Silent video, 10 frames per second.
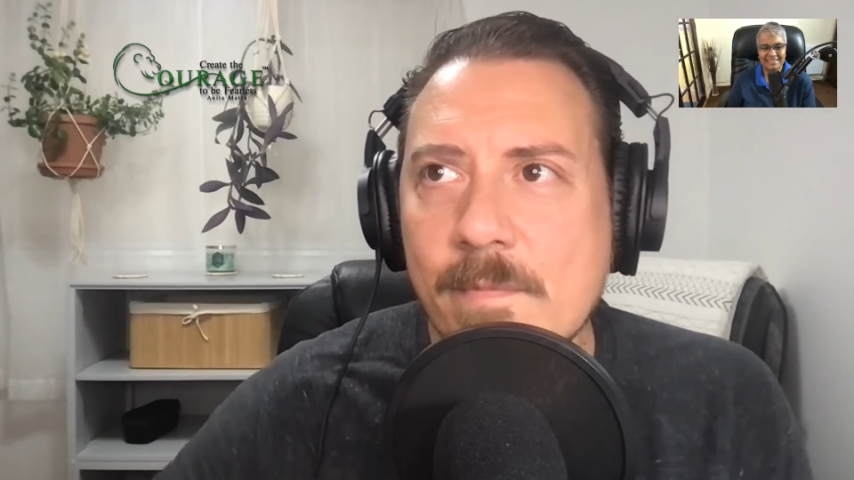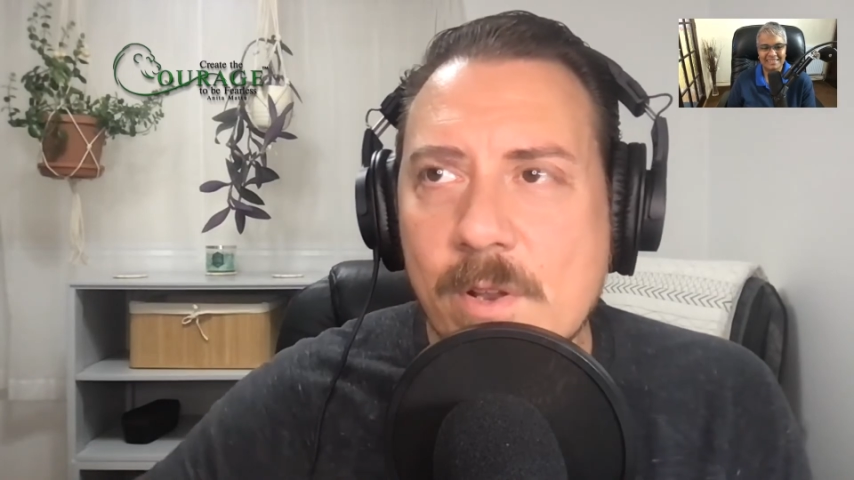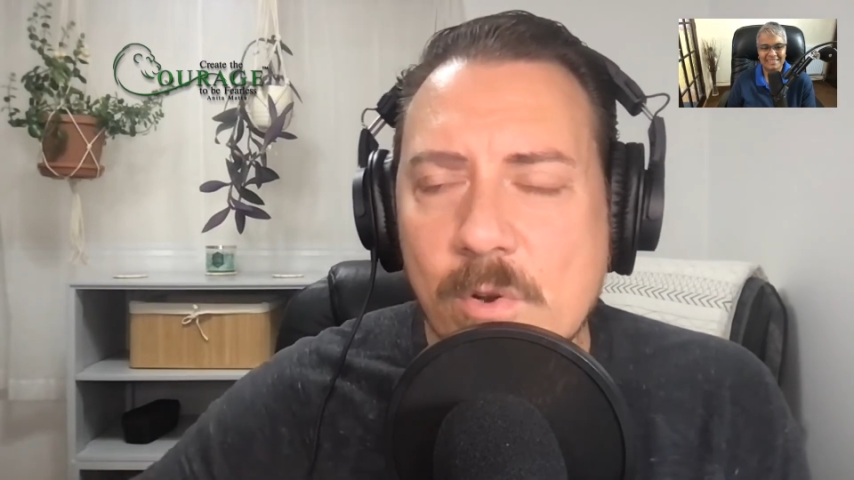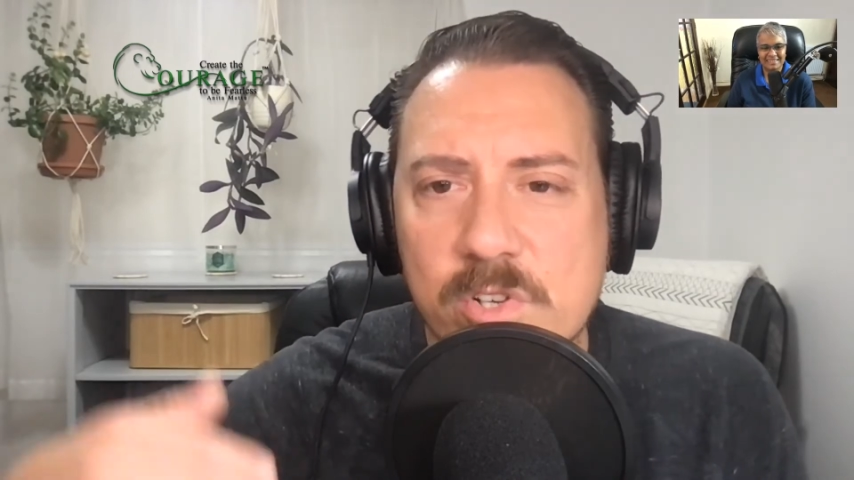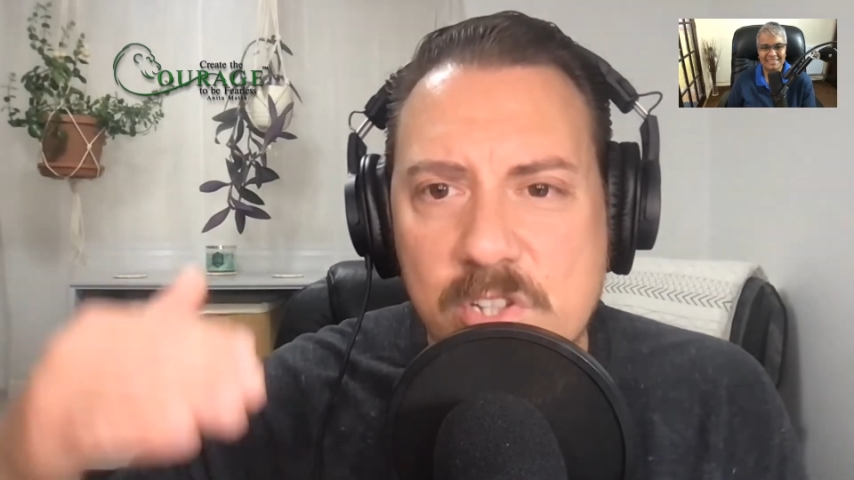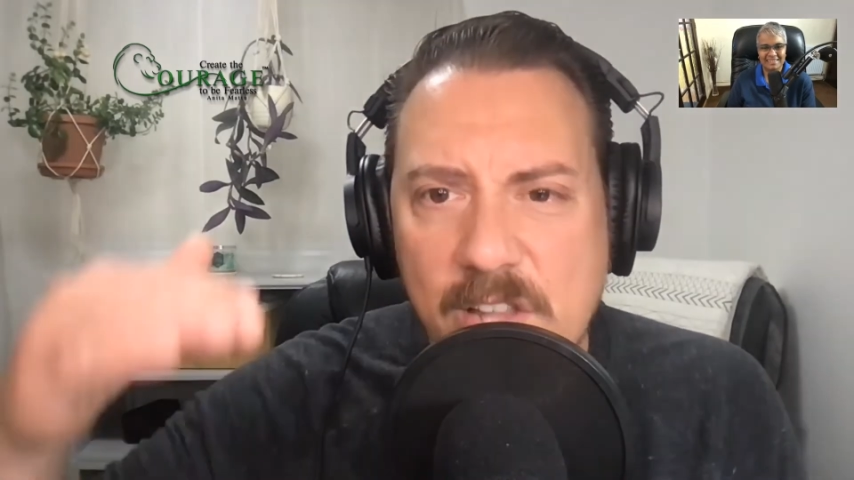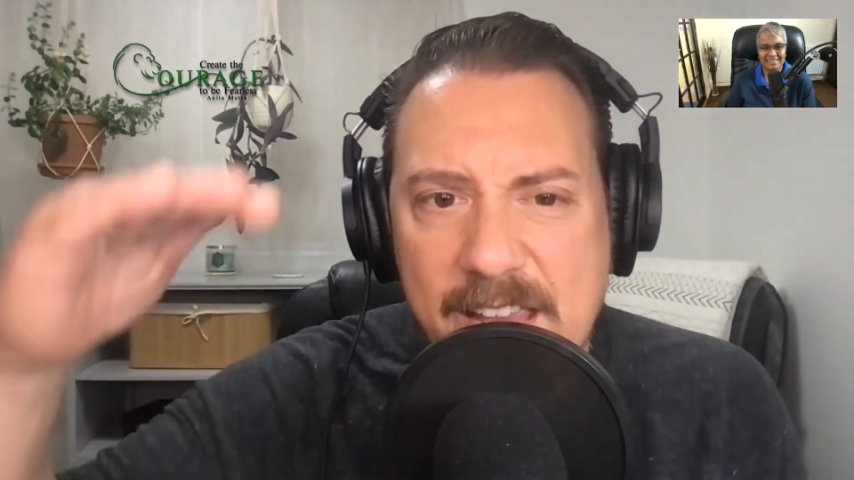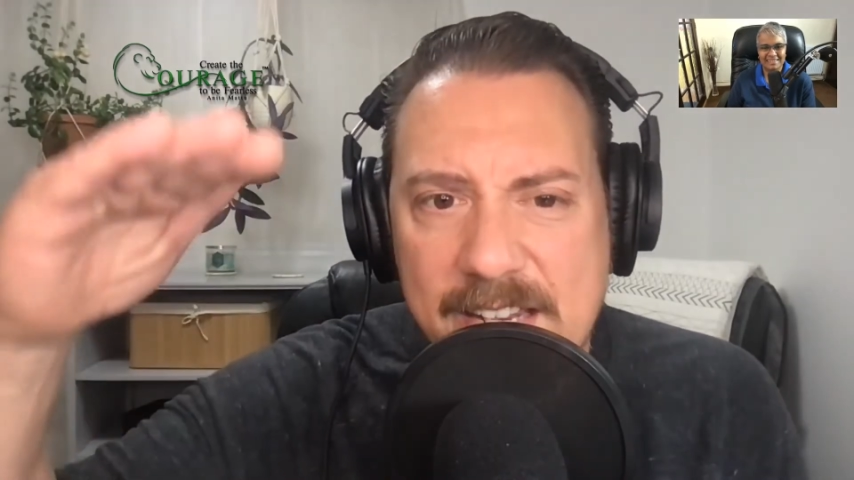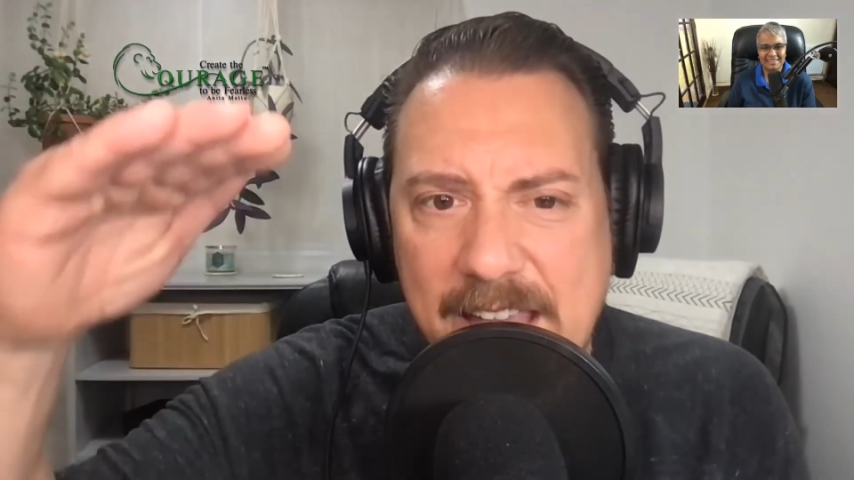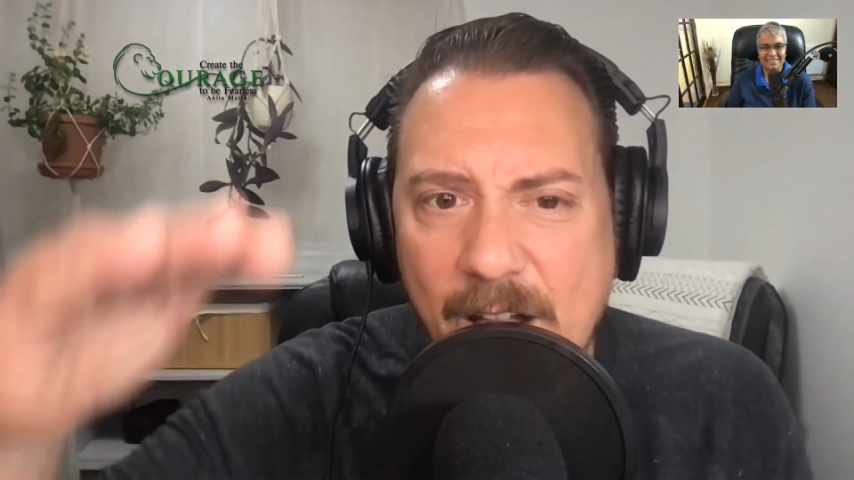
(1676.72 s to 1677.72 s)
just
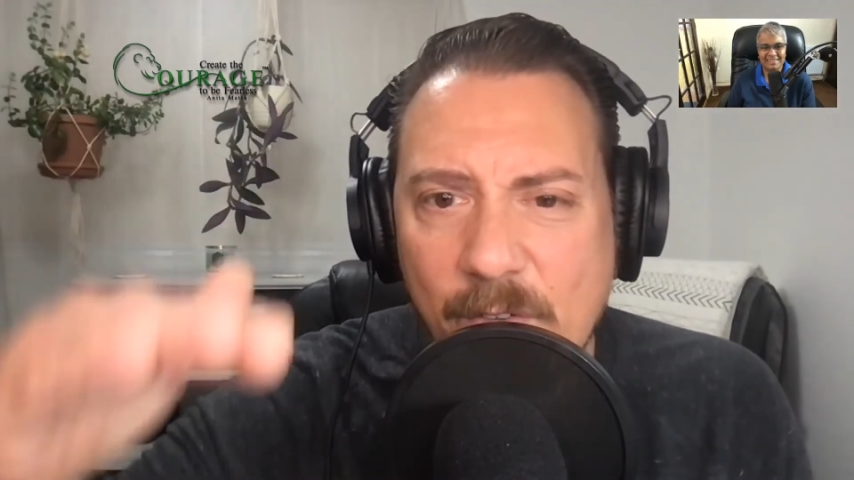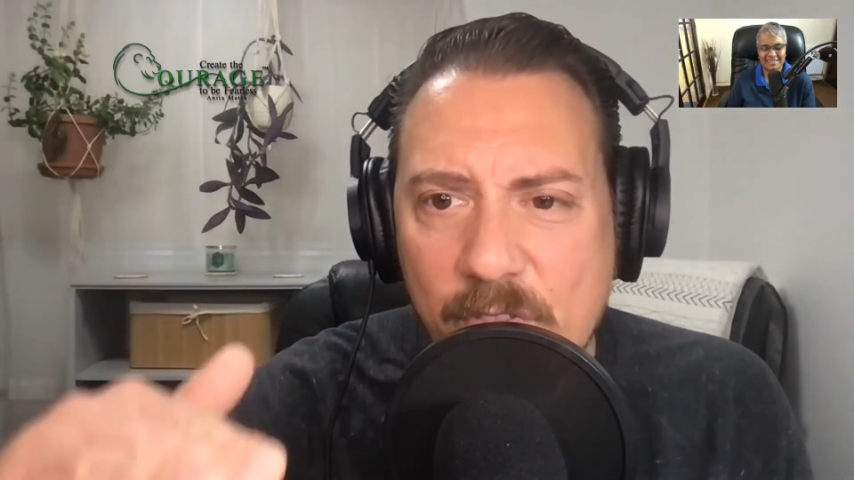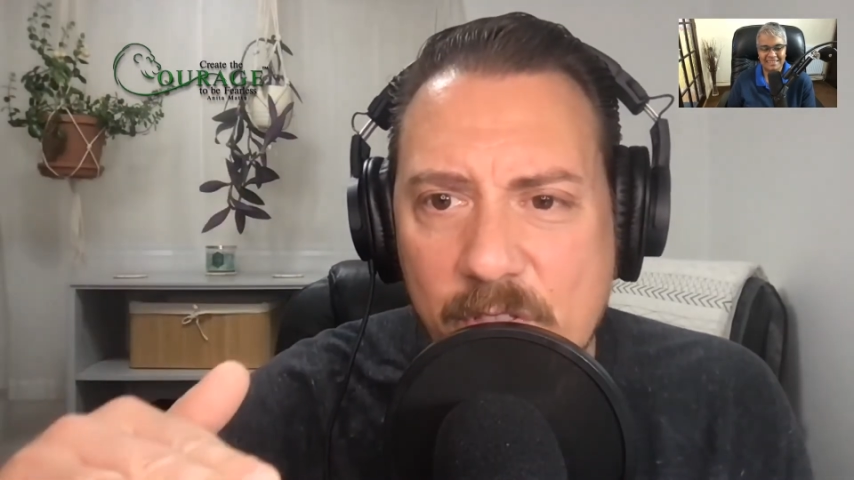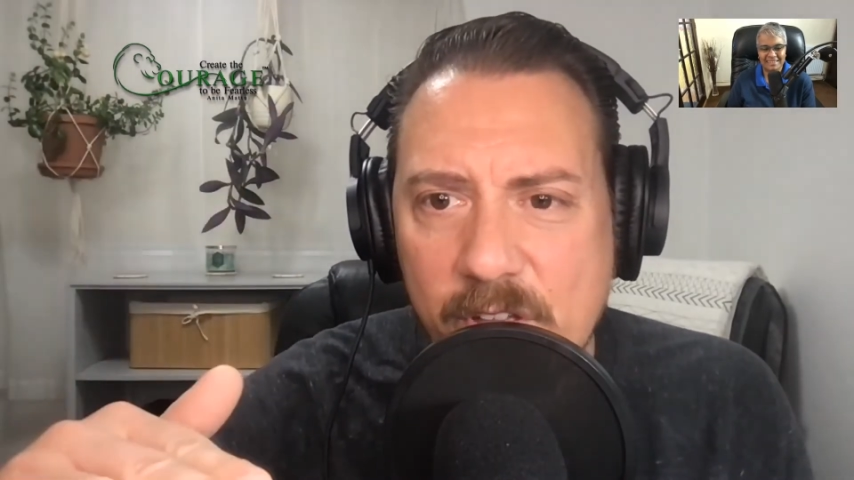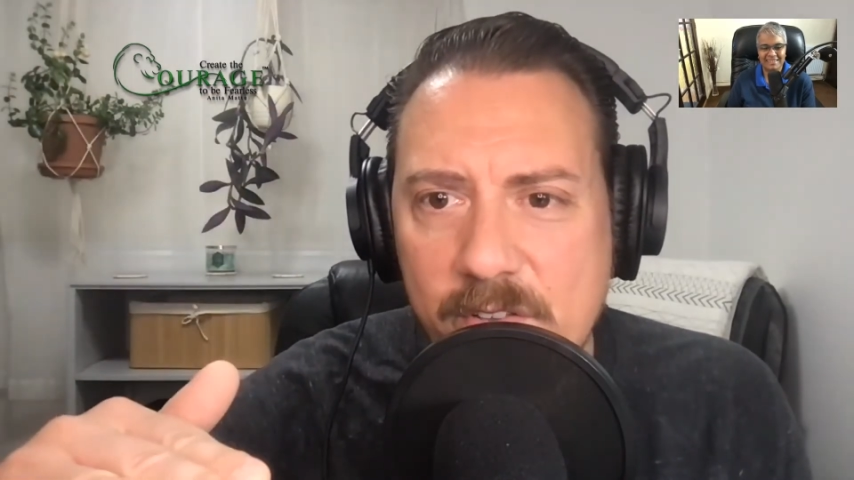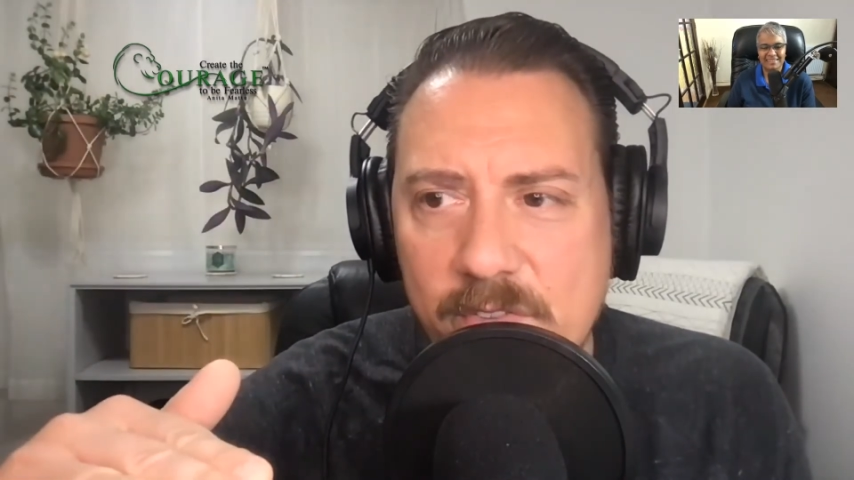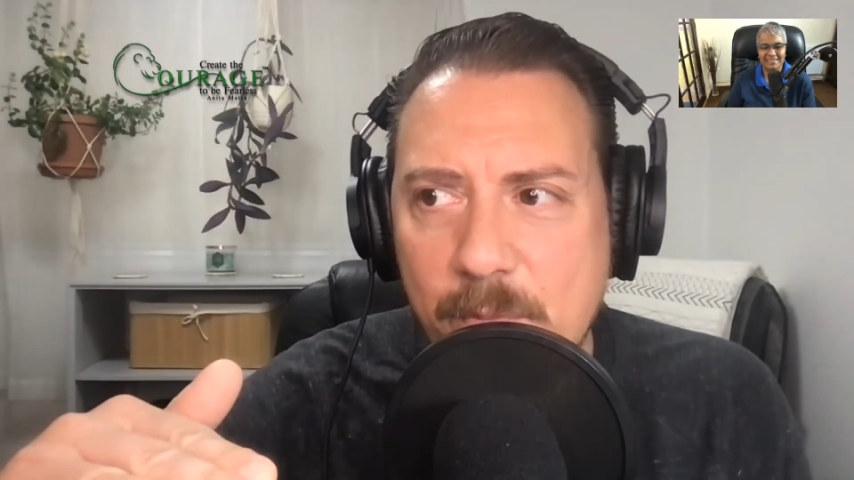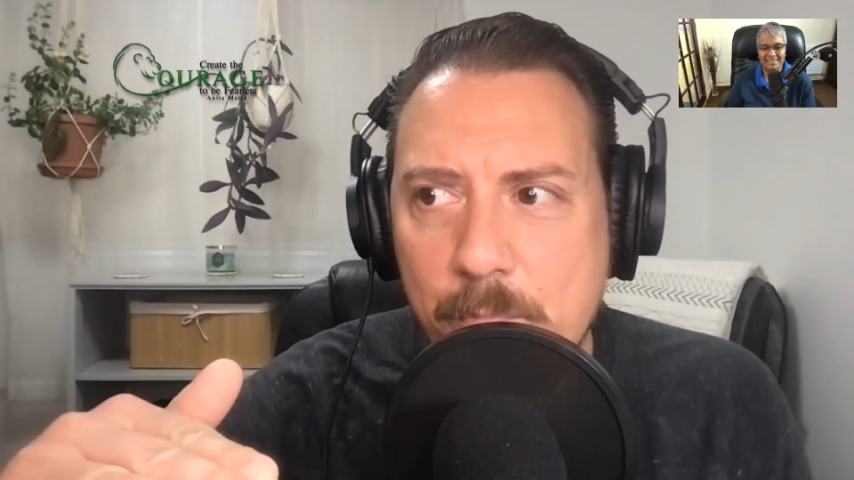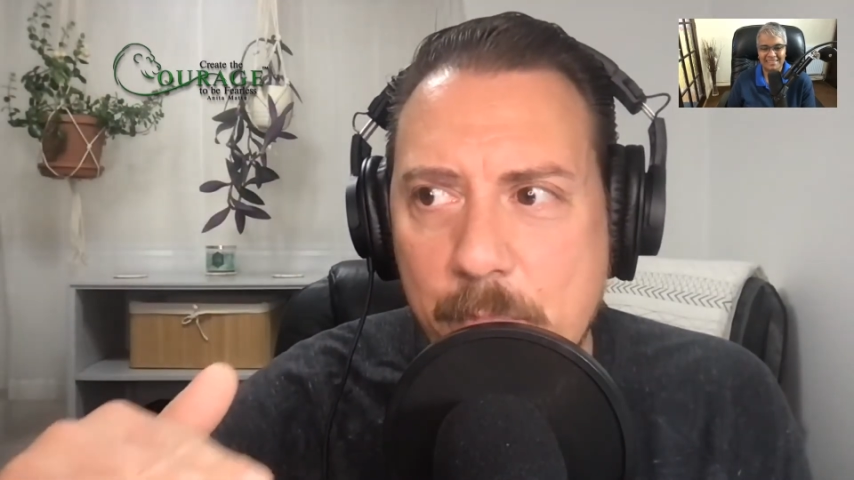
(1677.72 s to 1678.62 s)
laying down the